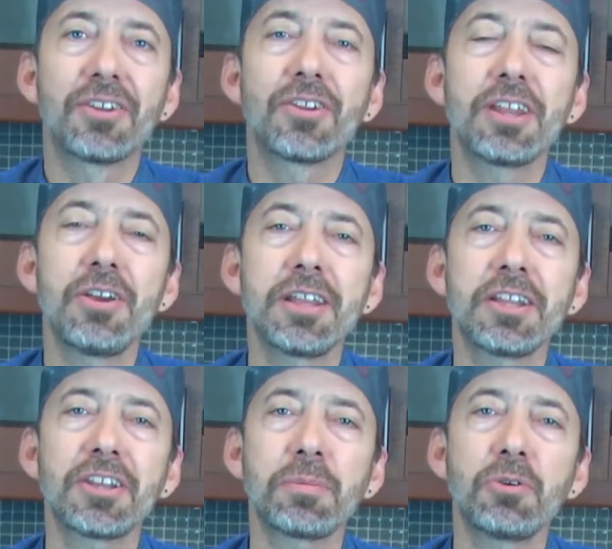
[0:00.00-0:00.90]
So then you heat
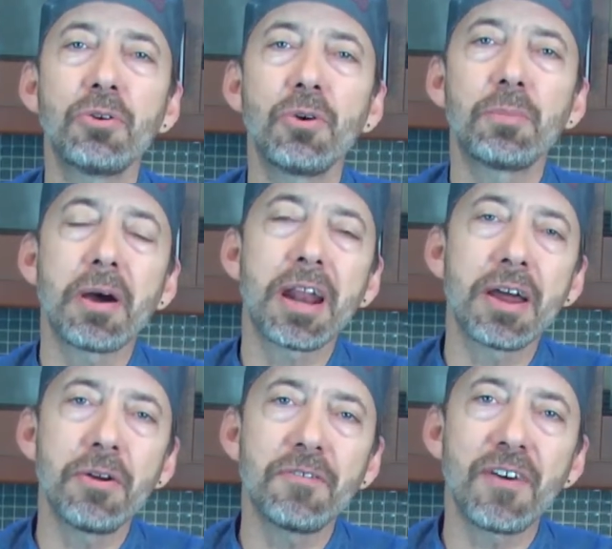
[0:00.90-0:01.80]
this up to about
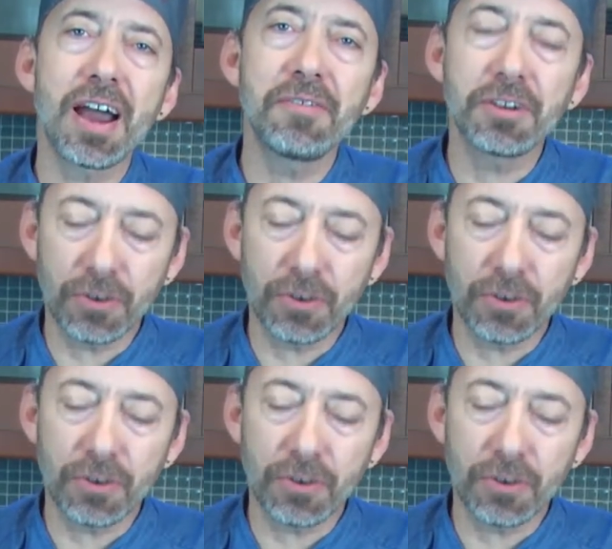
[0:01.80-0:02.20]
105